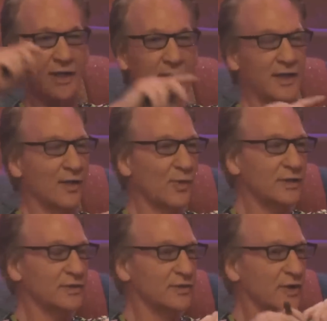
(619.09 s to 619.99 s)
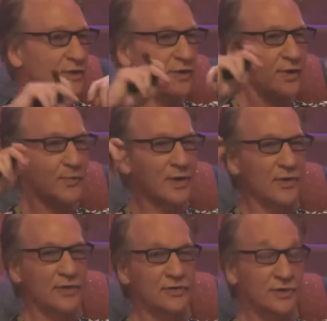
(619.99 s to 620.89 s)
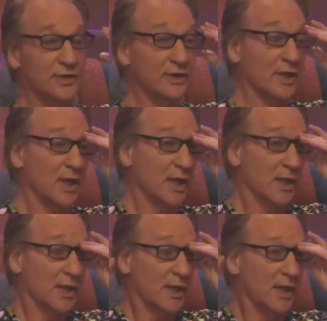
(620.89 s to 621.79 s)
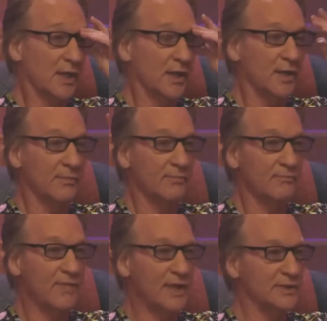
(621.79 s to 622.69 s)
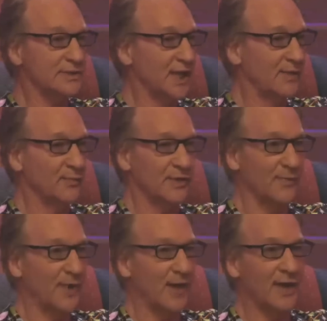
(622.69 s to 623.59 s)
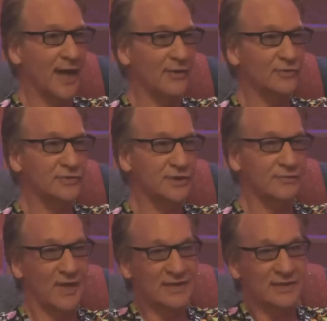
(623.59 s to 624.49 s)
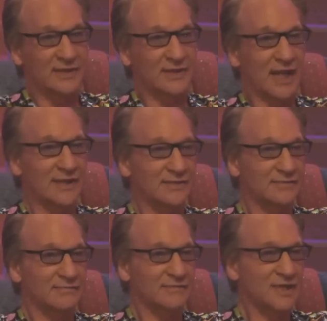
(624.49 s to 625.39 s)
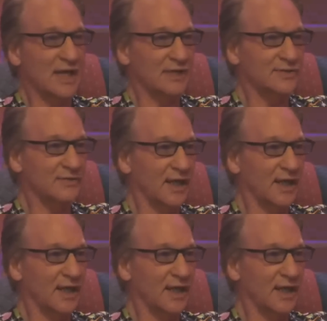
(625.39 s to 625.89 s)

I can't wait to talk to her because she made a statement about how she basically likes sex.